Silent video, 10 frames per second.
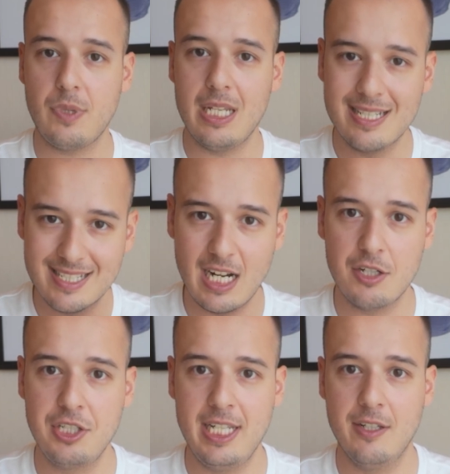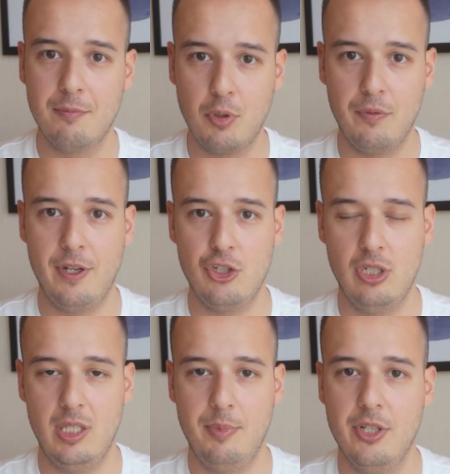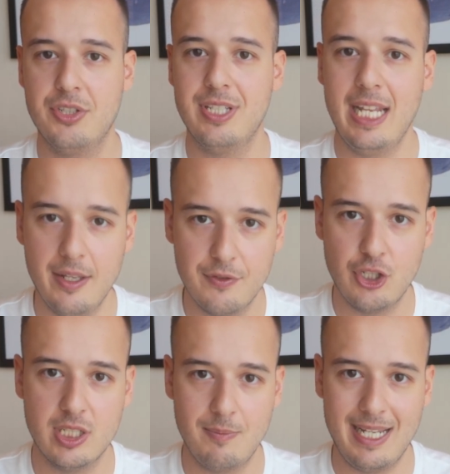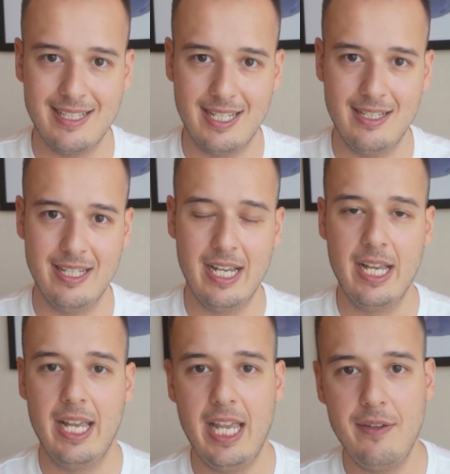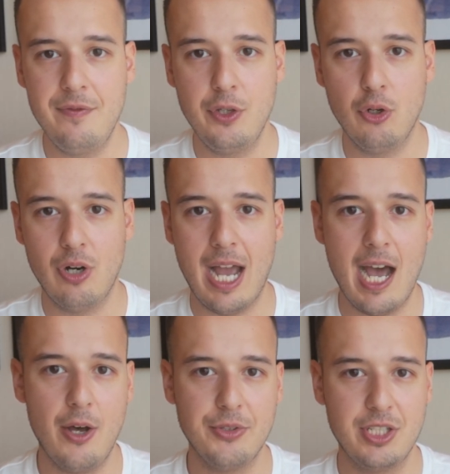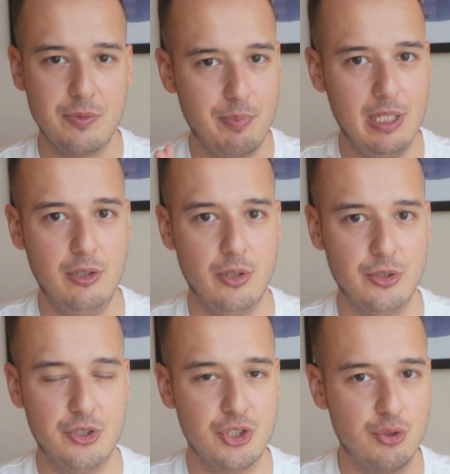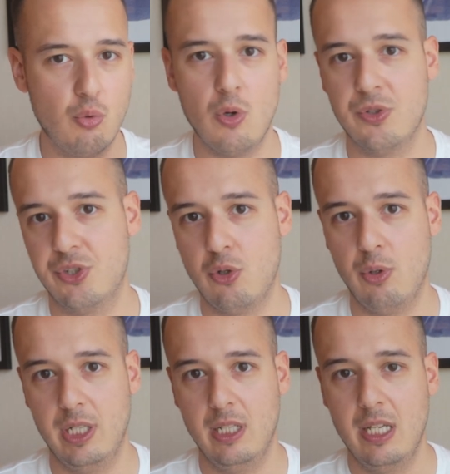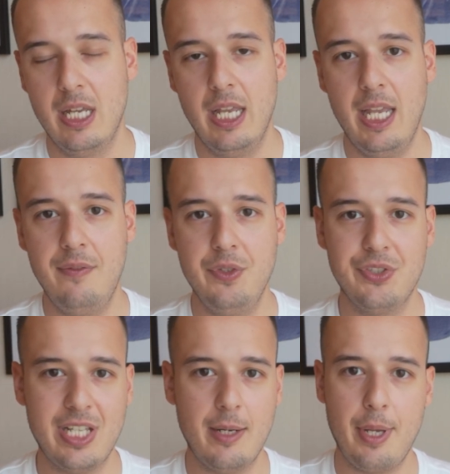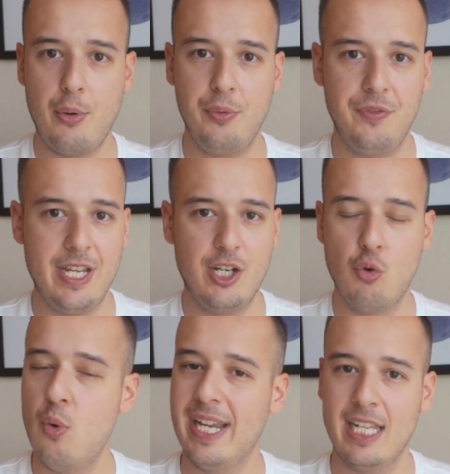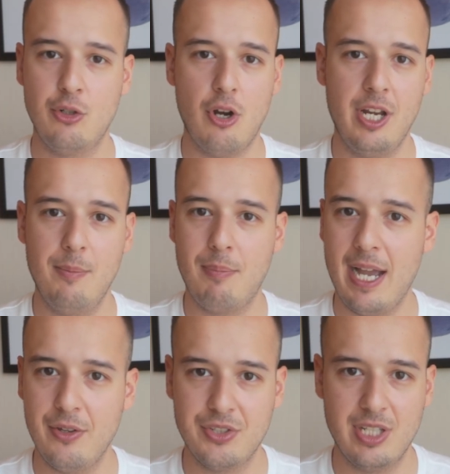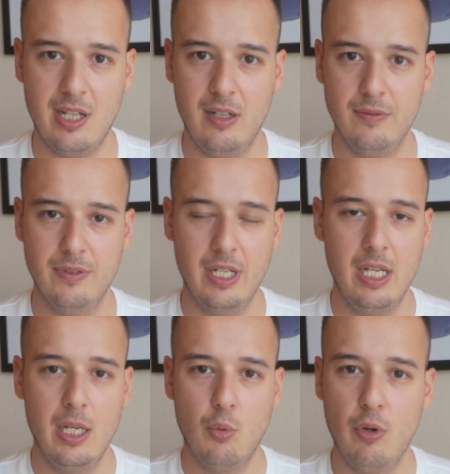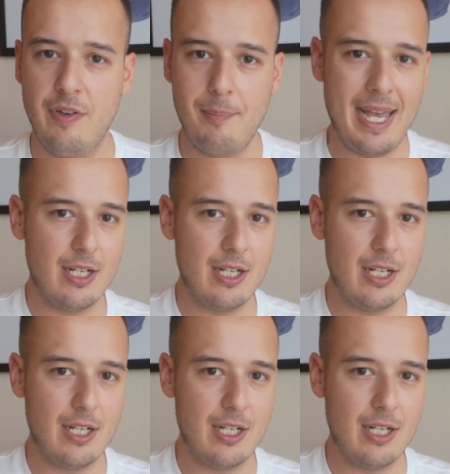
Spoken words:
start native professionally, because native just makes sense if your house is built on strong soil. If you set up everything quick and dirty by yourself with a bad